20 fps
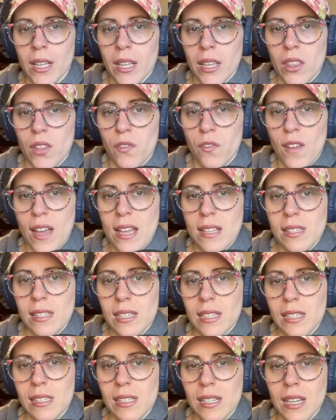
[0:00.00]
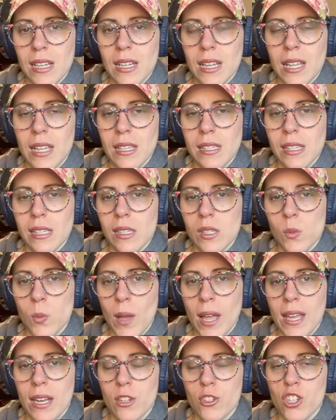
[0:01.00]
The fastest and easiest
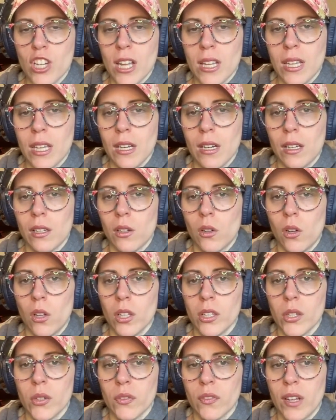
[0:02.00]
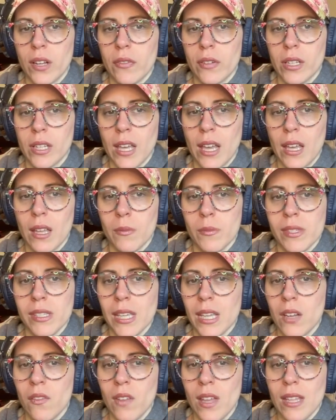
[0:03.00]
way to check in on all your favorite games
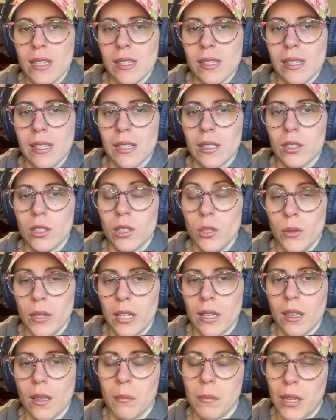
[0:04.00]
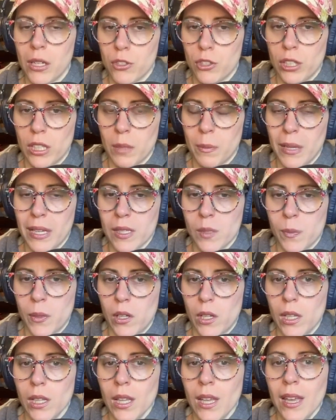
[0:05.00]
and events, including Major League
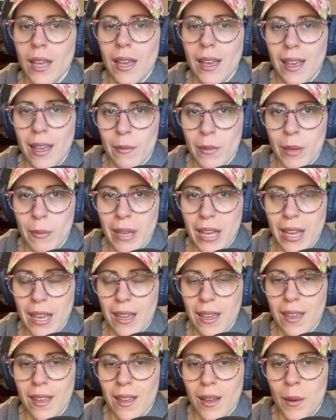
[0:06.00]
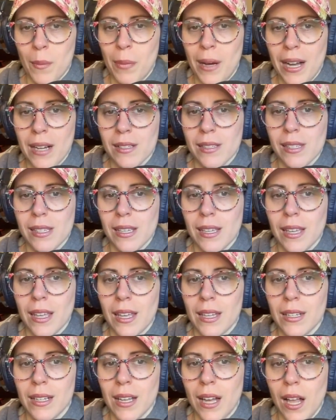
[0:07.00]
Baseball, MMA, boxing,
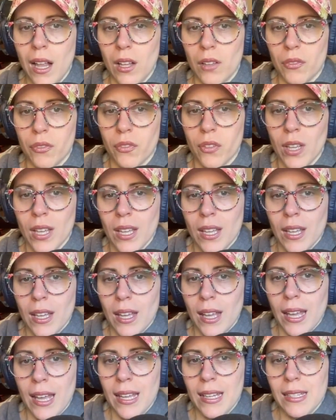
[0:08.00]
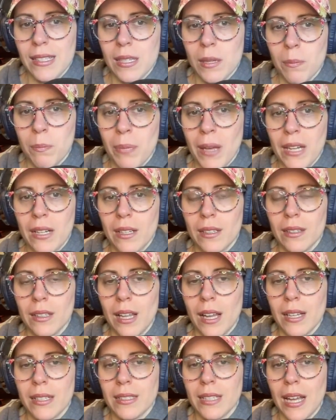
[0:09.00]
and golf. Head to
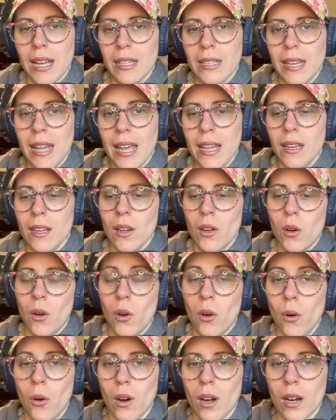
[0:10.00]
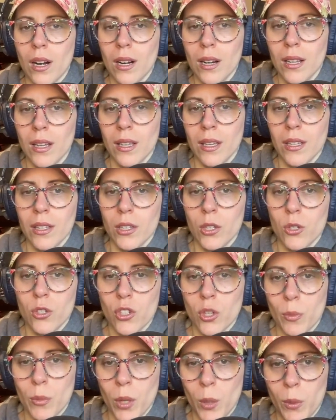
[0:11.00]
betonline.net or use
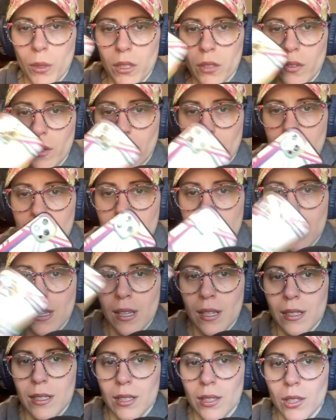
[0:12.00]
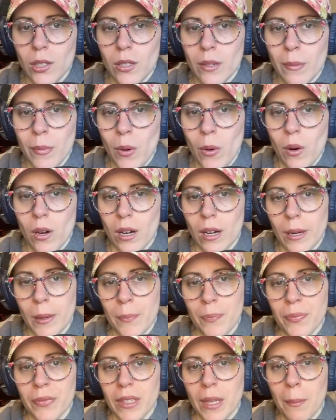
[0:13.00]
your mobile device to learn more.
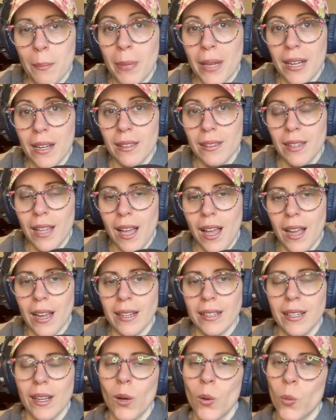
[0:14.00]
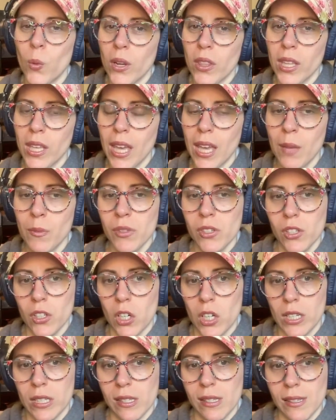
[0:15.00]
BetOnline, where the game
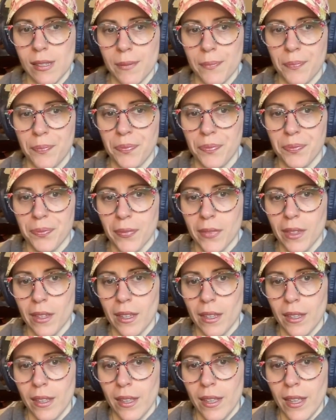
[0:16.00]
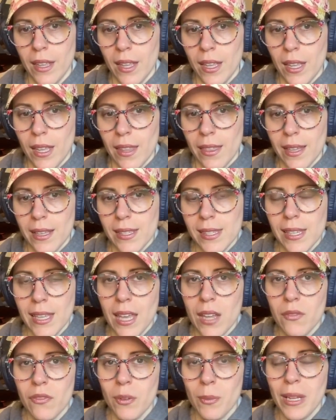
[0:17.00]
starts. Thanks
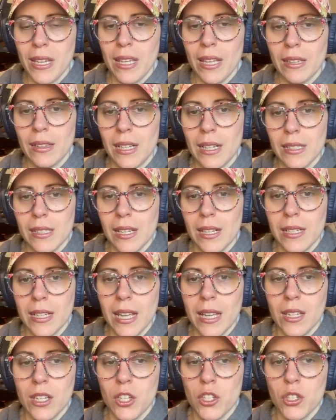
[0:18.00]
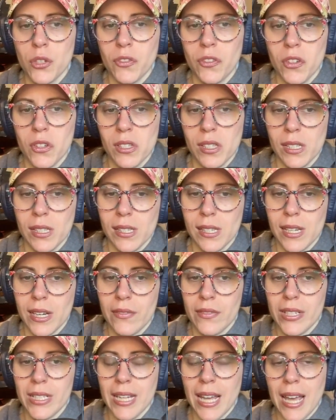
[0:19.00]
again for making Locked On Yankees your first listen
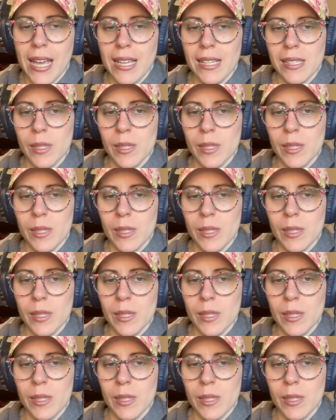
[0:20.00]
every day.